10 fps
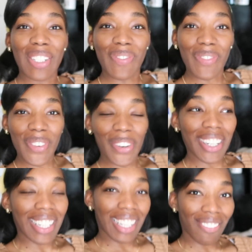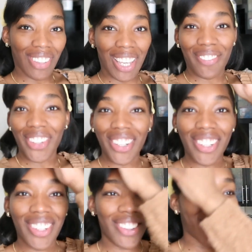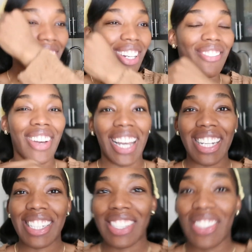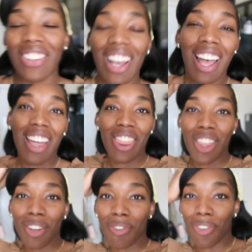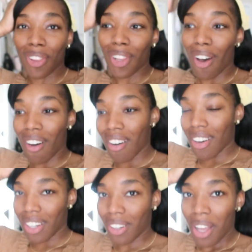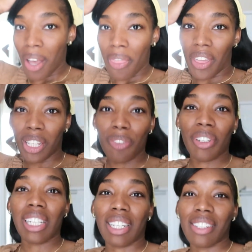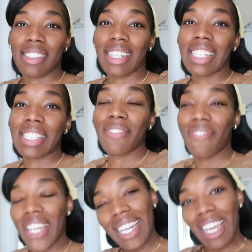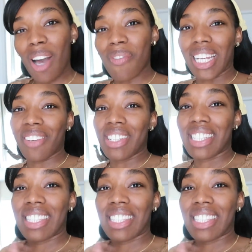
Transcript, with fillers: morning, people. Welcome back to the vlog thank you for clicking on today's video my name is